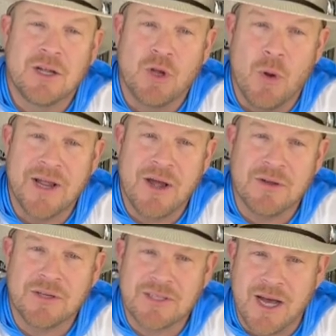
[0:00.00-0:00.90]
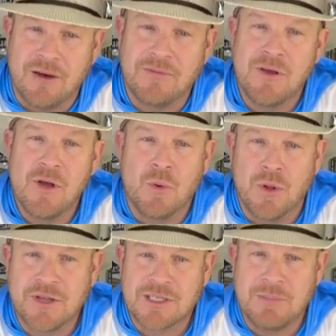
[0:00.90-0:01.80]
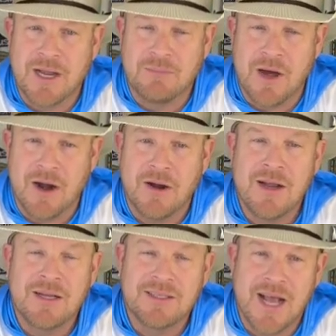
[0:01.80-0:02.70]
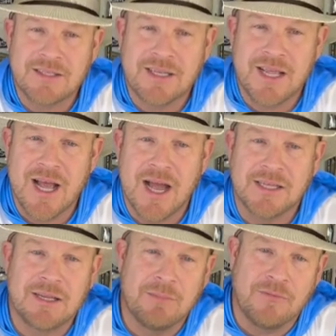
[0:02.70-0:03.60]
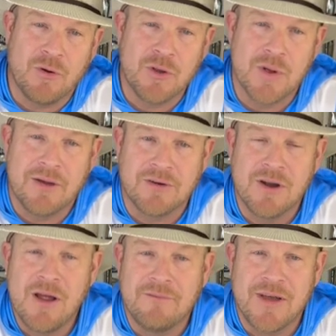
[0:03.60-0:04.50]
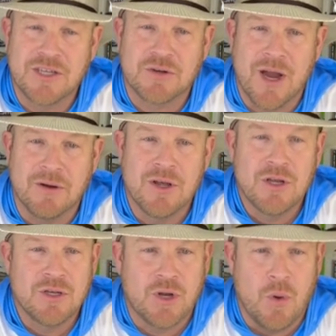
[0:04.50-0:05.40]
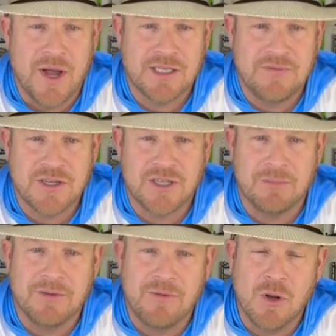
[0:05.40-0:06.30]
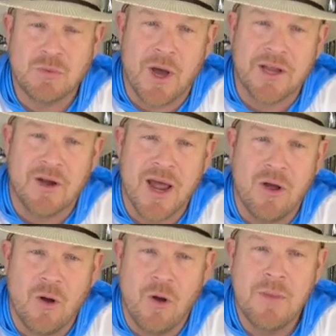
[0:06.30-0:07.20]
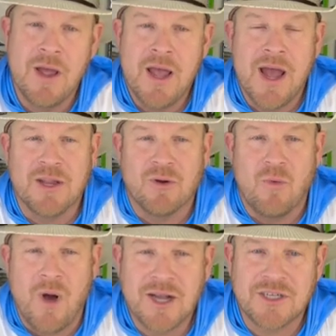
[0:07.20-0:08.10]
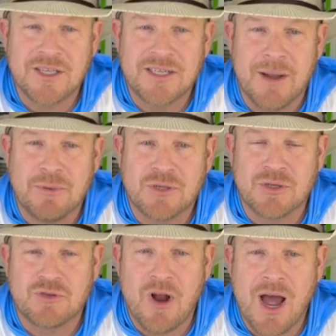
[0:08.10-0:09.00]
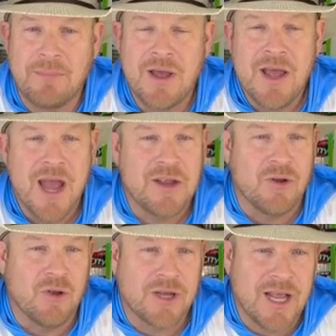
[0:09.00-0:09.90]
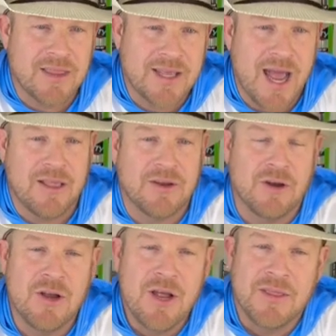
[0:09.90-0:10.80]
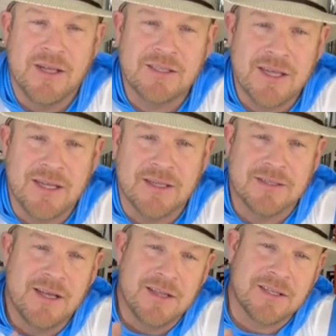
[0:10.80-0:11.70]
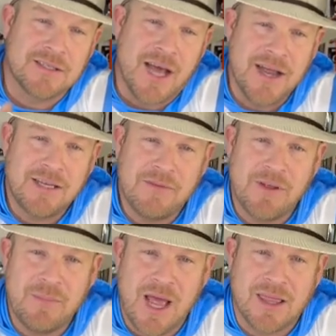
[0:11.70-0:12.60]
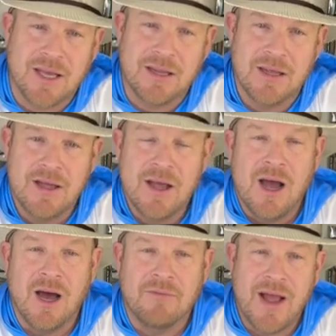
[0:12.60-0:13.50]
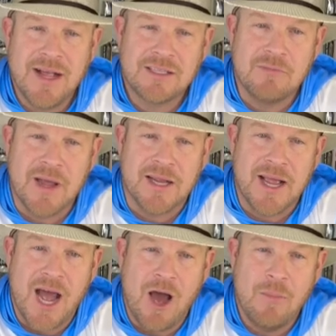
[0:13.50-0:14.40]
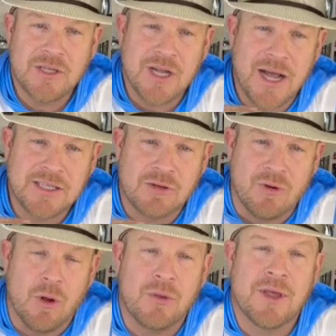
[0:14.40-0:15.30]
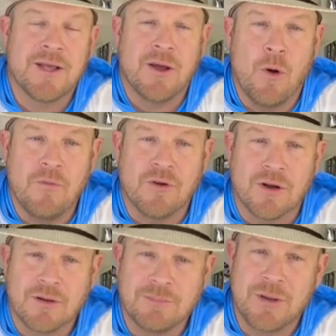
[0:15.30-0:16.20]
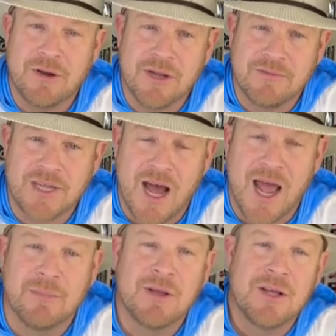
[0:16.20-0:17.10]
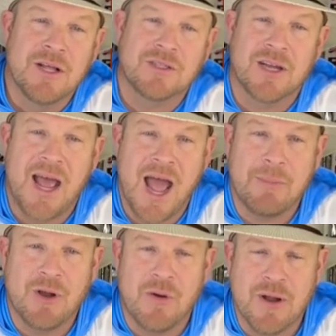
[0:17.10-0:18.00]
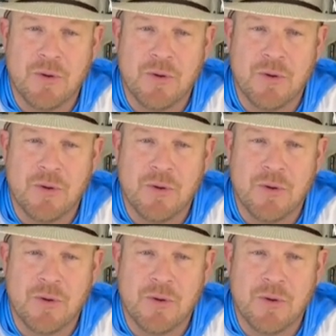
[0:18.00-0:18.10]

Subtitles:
going out yourself with a spud bar, testing the ice before you ever venture out to go ice fishing. But folks, while you're at home and you're watching the temperature drop and you're looking at the calendar, this is the scientific method of estimating how much ice growth over a period of time is going to happen. All right,